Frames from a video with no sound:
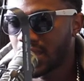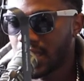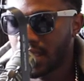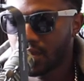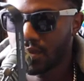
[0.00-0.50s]

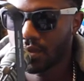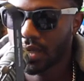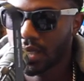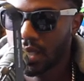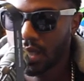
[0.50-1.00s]
week in New
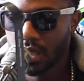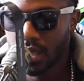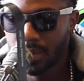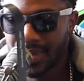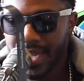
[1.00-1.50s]
York.
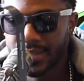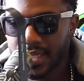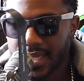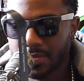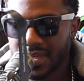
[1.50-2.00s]
Um, and that's
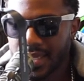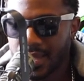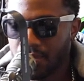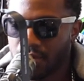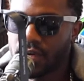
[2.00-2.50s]
that's me
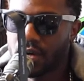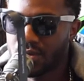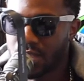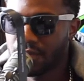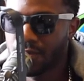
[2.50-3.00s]
in more of a
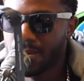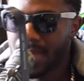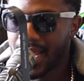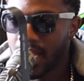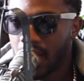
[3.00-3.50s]
hosting
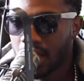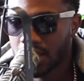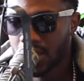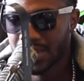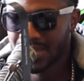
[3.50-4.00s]
format.
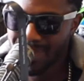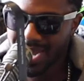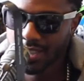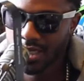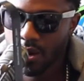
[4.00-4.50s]
So it's
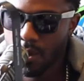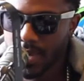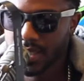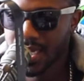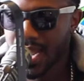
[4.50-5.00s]
my show,
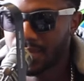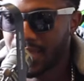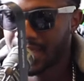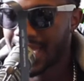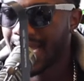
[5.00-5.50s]
but it's not
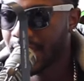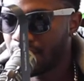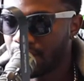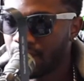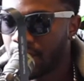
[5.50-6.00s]
a
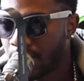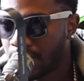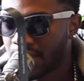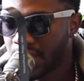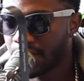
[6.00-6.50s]
docu
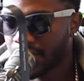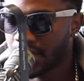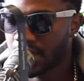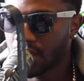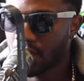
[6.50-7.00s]

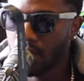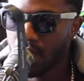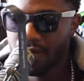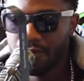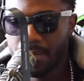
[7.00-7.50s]
series. So
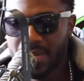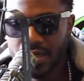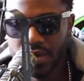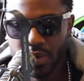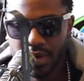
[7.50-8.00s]
for
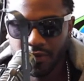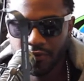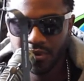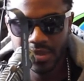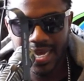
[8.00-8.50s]
me, doing a
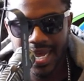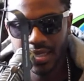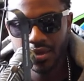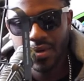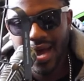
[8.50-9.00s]
full
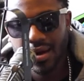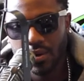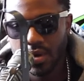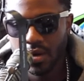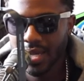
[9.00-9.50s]
docu, I
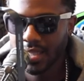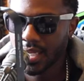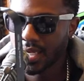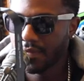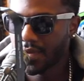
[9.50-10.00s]
don't know. I
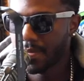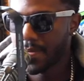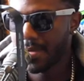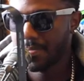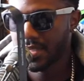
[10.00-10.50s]
think Love and Hip
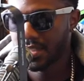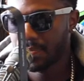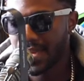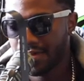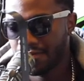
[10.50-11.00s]
Hop is the
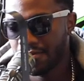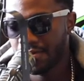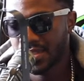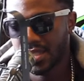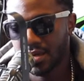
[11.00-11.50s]

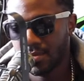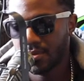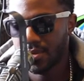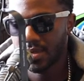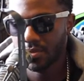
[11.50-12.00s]
platform. It's the number
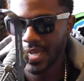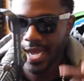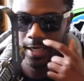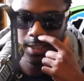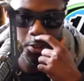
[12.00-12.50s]
one
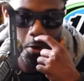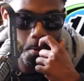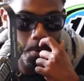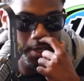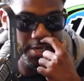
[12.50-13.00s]
reality
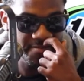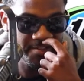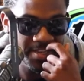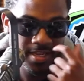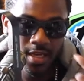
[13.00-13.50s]
show on
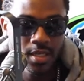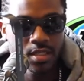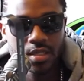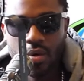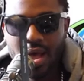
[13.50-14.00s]
TV.
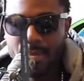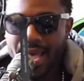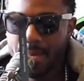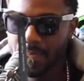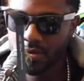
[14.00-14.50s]
So I'm
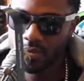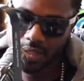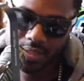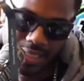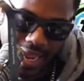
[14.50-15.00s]
happy
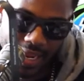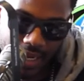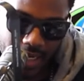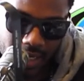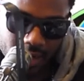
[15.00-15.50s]
with that
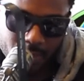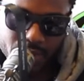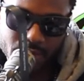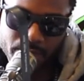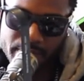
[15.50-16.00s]
and the
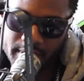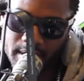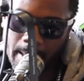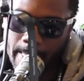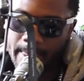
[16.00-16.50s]
numbers,
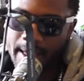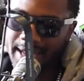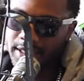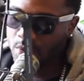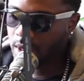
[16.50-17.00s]
but
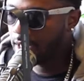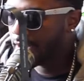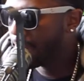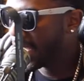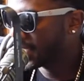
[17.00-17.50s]
I just want to
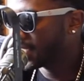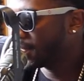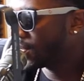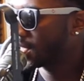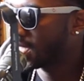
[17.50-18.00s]
get back to the
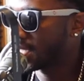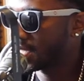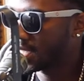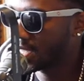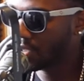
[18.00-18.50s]
music because
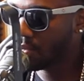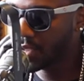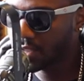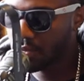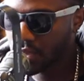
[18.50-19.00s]
there's just so
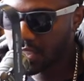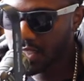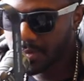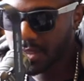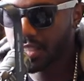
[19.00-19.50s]
much more
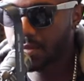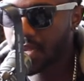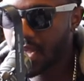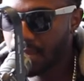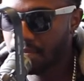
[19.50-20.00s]
substance
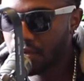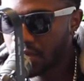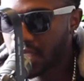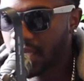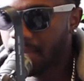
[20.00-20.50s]
behind
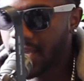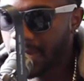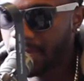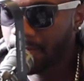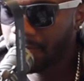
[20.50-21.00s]
music and mm-hmm.
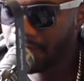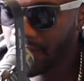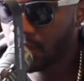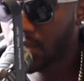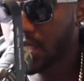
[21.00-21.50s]
making people
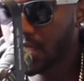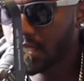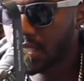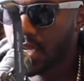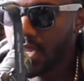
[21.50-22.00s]
feel
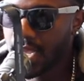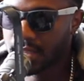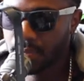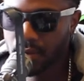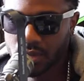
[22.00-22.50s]
good
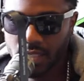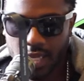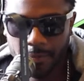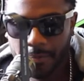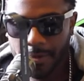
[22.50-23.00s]
as opposed to
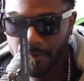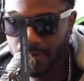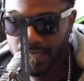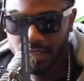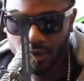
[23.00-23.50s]
keeping people
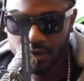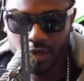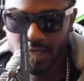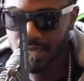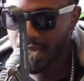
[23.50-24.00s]
on their toes
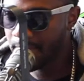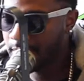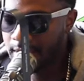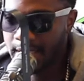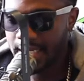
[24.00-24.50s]
all the time
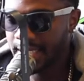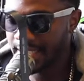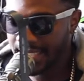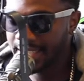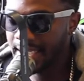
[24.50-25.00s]
and just in this
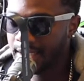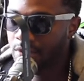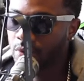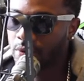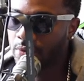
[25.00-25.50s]

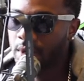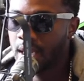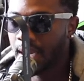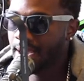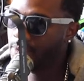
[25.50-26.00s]
intense world.
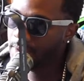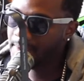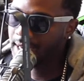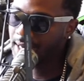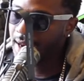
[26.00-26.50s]
Like we
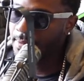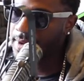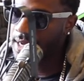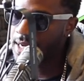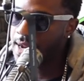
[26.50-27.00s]
make a lot of
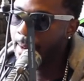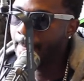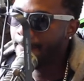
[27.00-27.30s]
money,